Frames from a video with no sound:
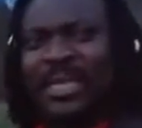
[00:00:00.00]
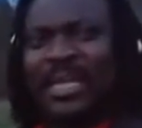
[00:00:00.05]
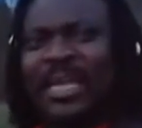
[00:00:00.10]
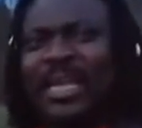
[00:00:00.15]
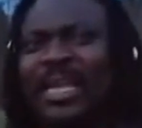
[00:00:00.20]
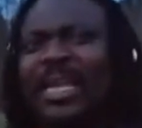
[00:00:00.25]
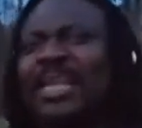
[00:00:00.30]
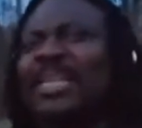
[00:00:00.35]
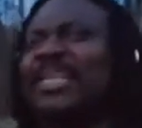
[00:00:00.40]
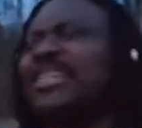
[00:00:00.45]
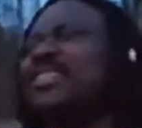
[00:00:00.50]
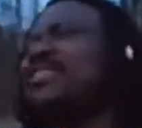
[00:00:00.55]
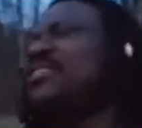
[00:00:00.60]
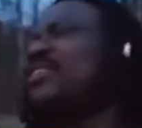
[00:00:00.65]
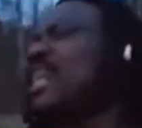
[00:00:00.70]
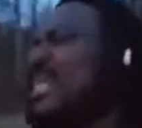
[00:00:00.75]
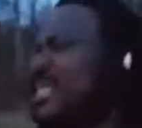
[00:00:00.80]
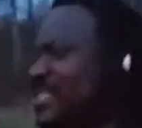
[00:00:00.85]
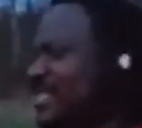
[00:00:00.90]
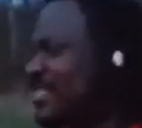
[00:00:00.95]
and he
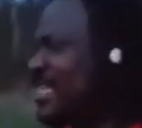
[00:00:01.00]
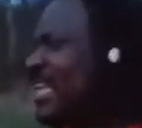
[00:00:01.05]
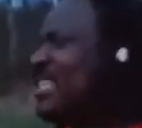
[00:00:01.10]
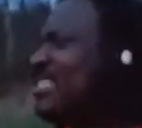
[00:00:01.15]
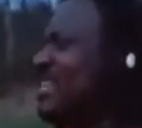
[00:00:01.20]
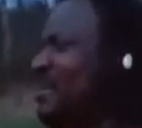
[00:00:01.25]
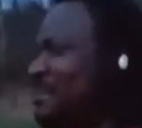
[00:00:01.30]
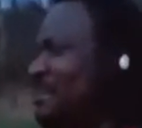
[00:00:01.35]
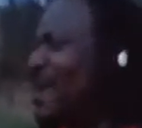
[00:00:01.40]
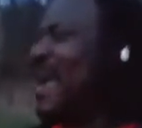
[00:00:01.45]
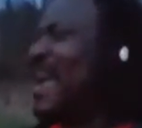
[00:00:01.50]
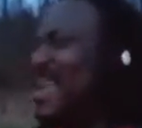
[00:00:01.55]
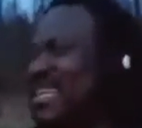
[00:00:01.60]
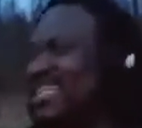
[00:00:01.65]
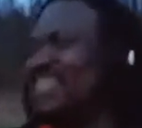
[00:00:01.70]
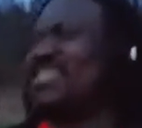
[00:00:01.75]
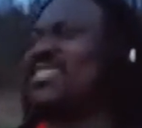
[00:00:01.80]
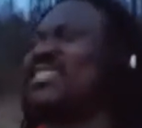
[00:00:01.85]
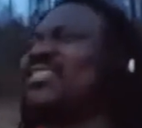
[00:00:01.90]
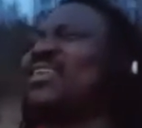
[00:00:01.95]
dresses as a
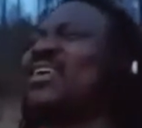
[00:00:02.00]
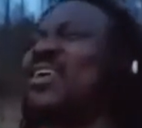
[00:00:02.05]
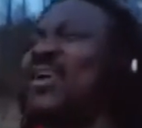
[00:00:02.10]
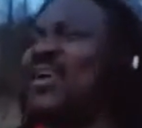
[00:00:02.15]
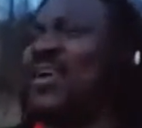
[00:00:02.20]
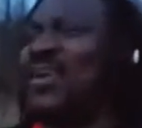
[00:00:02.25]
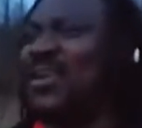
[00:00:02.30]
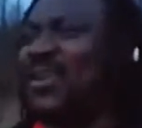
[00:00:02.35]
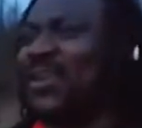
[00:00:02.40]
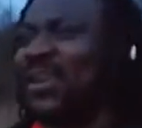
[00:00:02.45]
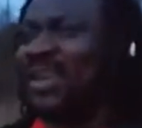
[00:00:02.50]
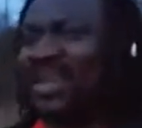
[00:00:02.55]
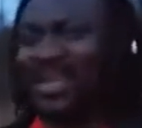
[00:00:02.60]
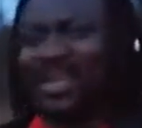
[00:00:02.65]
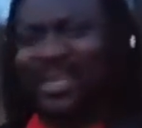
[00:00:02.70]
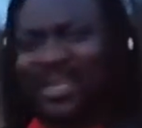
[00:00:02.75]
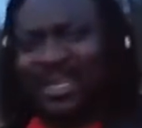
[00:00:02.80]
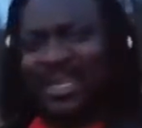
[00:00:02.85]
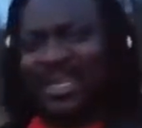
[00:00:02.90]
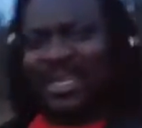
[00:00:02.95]
pastor,
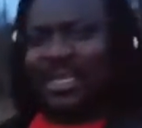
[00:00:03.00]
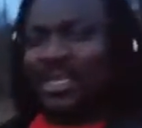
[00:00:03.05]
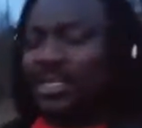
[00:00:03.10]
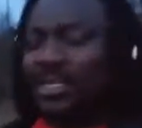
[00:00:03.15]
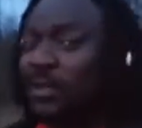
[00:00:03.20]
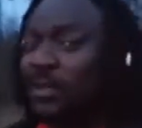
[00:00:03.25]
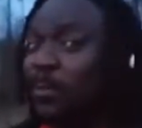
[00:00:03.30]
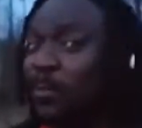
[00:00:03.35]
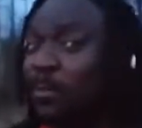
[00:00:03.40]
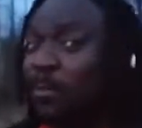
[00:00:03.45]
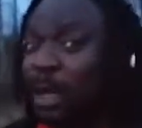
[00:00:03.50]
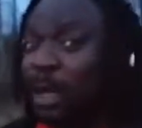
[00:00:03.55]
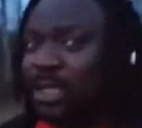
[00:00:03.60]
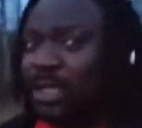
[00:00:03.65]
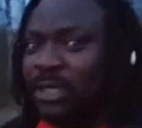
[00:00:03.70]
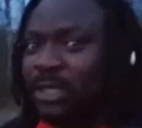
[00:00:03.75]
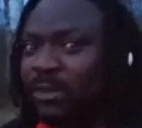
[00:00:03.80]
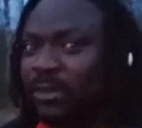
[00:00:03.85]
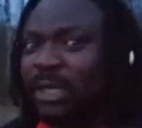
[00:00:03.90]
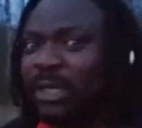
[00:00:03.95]

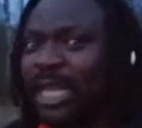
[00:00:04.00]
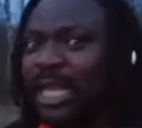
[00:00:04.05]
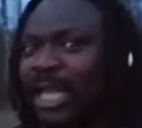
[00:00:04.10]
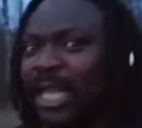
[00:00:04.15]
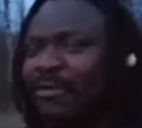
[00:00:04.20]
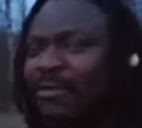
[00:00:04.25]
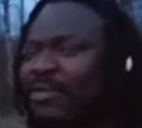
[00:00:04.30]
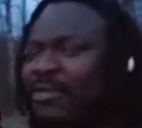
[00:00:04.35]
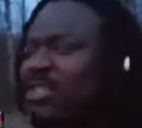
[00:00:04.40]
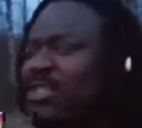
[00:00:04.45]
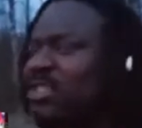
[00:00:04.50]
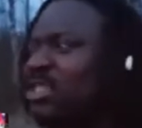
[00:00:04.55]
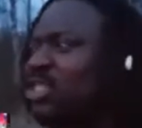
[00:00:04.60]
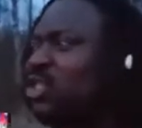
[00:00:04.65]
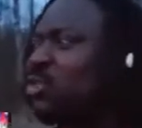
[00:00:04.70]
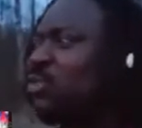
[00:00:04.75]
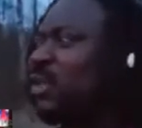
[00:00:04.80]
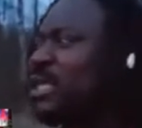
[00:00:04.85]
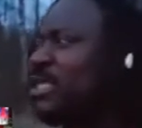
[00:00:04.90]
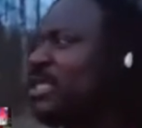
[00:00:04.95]
nobody will ever
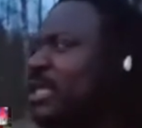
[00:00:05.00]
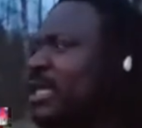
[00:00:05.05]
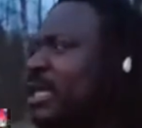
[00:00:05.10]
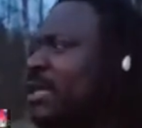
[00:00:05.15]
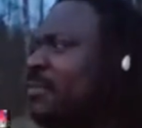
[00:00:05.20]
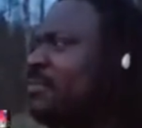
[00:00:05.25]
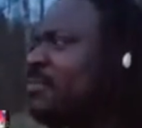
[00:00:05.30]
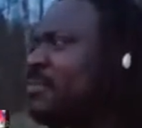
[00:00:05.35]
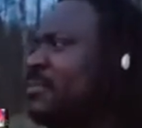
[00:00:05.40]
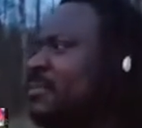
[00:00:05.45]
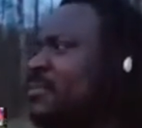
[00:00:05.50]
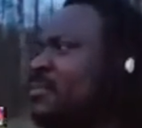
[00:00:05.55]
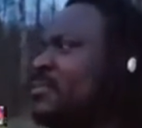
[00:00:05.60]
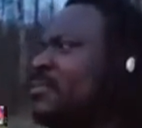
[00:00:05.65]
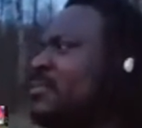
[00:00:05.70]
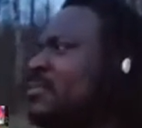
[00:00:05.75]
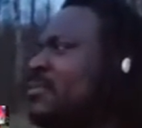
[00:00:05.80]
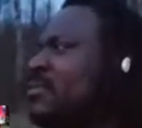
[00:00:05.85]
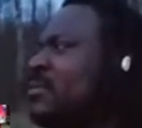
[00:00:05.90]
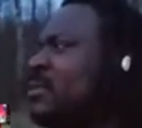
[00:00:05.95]
suspect him.
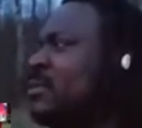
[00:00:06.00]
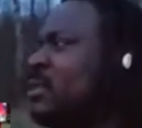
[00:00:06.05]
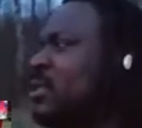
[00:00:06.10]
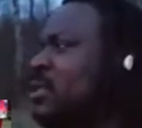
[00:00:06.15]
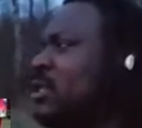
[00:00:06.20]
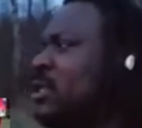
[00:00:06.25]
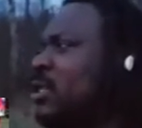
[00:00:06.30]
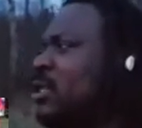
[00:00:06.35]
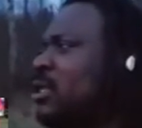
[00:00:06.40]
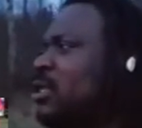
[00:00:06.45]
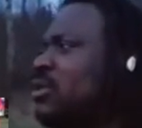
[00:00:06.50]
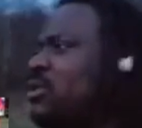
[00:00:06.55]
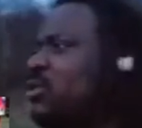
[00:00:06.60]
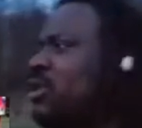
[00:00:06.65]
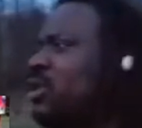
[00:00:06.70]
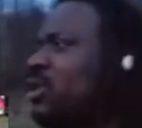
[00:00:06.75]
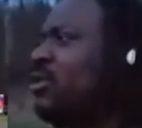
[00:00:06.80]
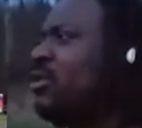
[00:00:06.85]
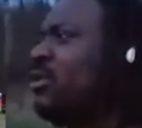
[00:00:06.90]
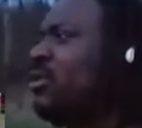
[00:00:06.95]

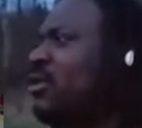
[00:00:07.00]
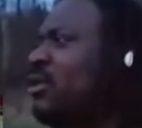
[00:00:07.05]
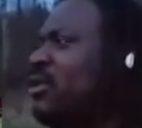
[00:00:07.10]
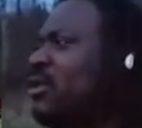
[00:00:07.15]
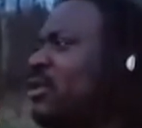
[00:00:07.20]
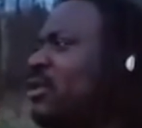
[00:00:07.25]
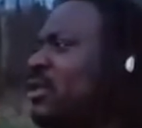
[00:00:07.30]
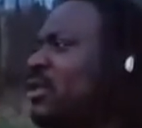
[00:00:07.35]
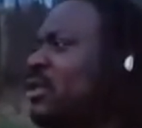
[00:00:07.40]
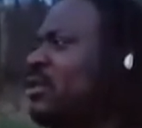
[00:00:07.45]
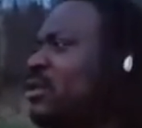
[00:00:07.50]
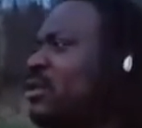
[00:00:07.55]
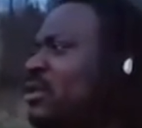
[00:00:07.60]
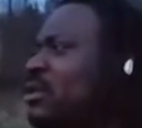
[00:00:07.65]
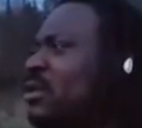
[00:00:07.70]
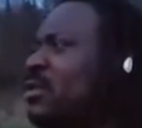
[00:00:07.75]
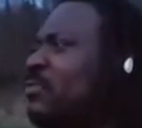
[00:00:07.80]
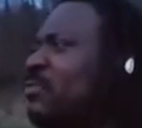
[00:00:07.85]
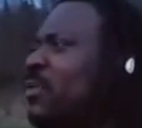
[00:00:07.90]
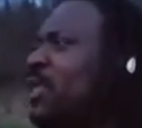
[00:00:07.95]
So,
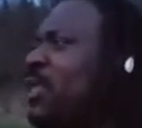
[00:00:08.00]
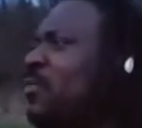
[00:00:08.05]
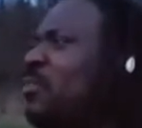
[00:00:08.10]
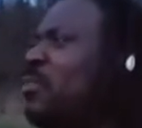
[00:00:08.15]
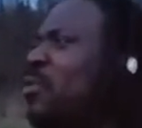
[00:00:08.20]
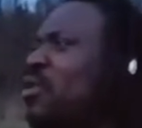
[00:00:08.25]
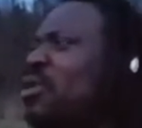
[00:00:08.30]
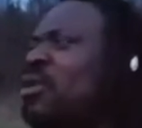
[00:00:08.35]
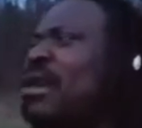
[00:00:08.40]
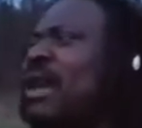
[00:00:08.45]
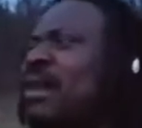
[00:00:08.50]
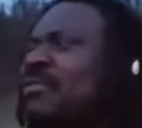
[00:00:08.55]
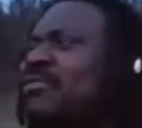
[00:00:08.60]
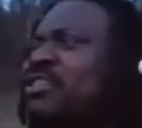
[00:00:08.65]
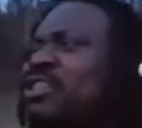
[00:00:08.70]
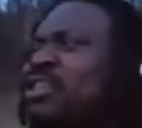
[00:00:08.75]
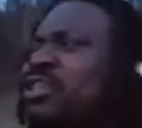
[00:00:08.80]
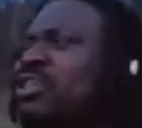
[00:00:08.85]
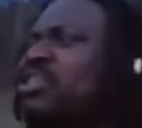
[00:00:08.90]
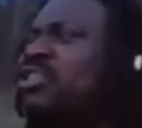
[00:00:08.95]
people have
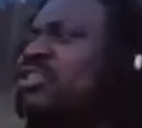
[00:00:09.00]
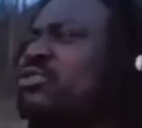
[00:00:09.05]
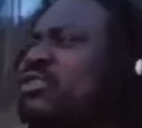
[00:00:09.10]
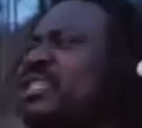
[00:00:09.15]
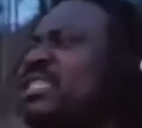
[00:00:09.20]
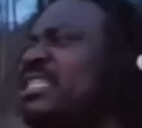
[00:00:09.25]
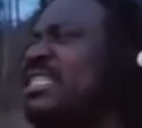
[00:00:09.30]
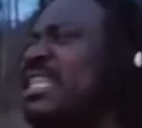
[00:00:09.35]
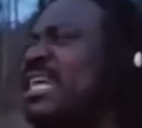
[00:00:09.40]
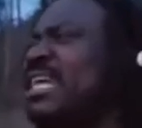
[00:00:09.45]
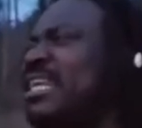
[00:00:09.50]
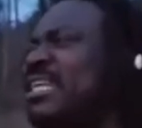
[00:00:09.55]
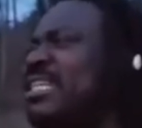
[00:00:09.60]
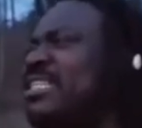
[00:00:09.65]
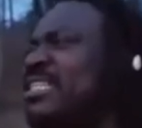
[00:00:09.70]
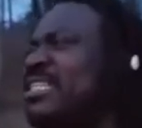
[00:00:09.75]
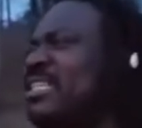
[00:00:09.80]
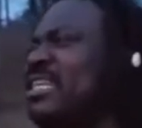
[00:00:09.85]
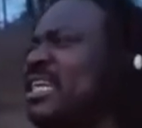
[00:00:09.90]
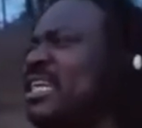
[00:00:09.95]
used
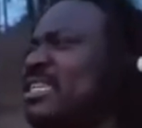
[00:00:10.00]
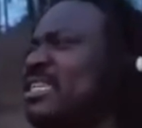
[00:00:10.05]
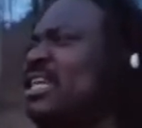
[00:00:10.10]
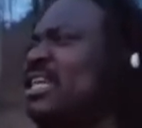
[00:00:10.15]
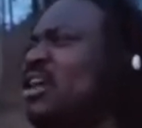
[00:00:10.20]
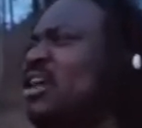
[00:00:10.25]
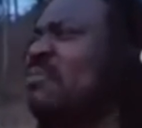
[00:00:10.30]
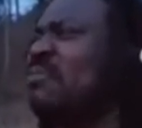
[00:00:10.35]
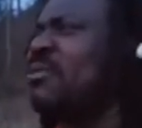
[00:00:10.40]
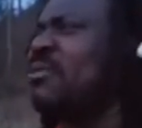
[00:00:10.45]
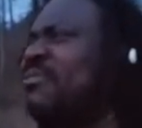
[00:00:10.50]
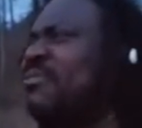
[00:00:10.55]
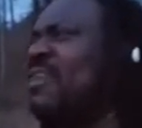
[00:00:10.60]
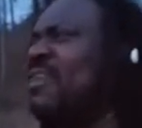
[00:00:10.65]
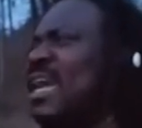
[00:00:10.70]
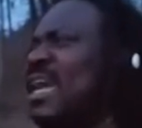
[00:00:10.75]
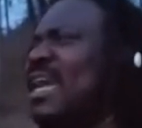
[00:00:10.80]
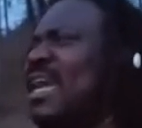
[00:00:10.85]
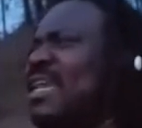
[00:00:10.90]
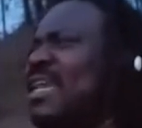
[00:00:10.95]
Christianity as a
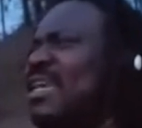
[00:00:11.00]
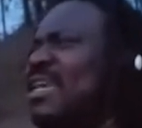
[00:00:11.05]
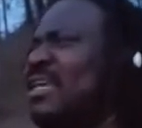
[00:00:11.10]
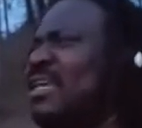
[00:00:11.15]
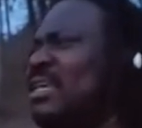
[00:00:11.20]
camouflage.